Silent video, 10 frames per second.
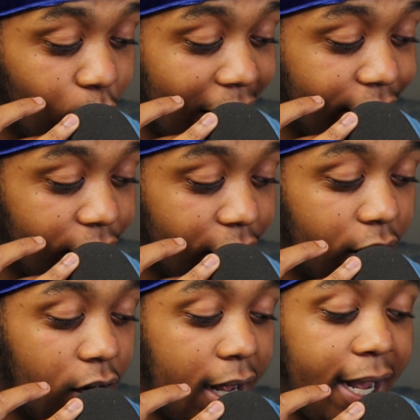
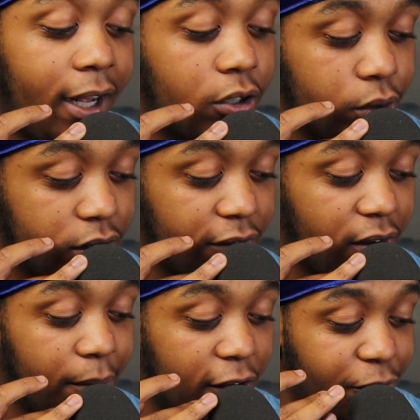rather inclusive
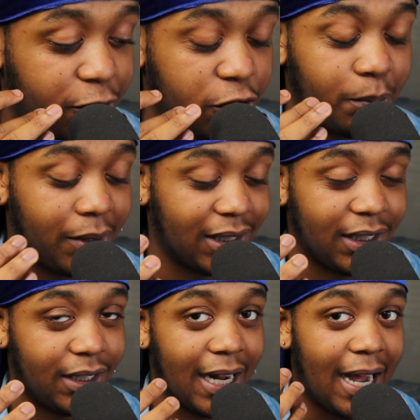of most
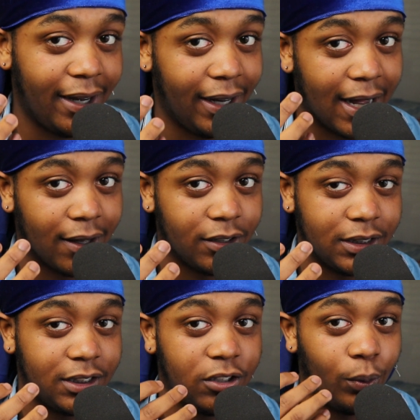bigoted
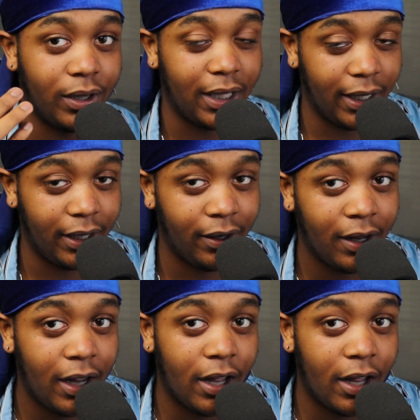ideologies. So within